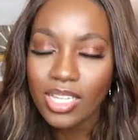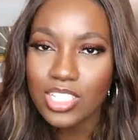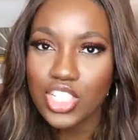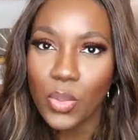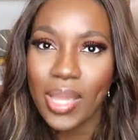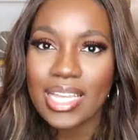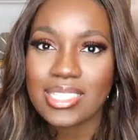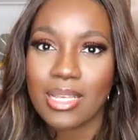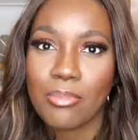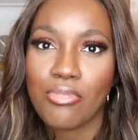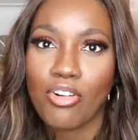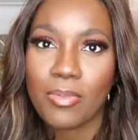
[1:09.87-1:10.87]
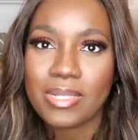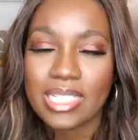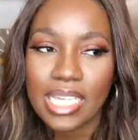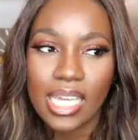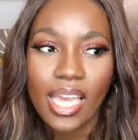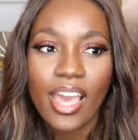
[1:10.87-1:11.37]
doing some
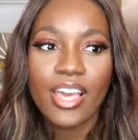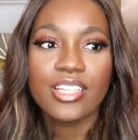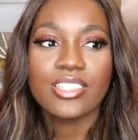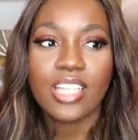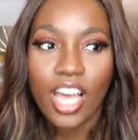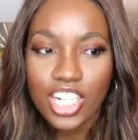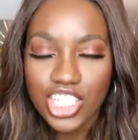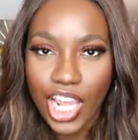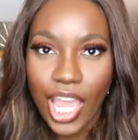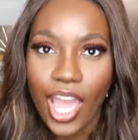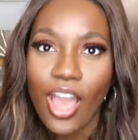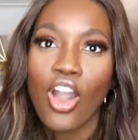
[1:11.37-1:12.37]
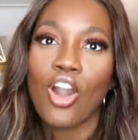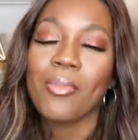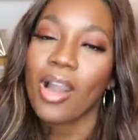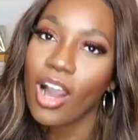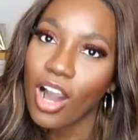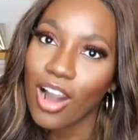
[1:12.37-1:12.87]
property searching on
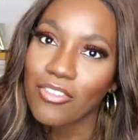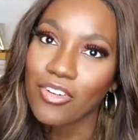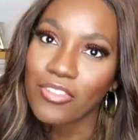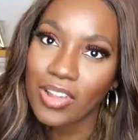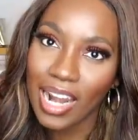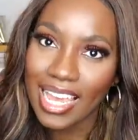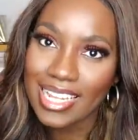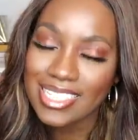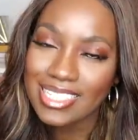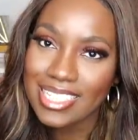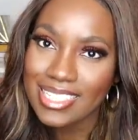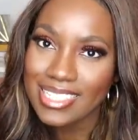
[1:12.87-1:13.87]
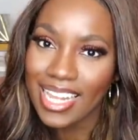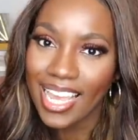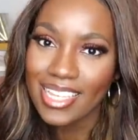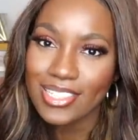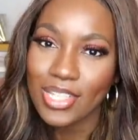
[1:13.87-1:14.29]
behalf of clients these days.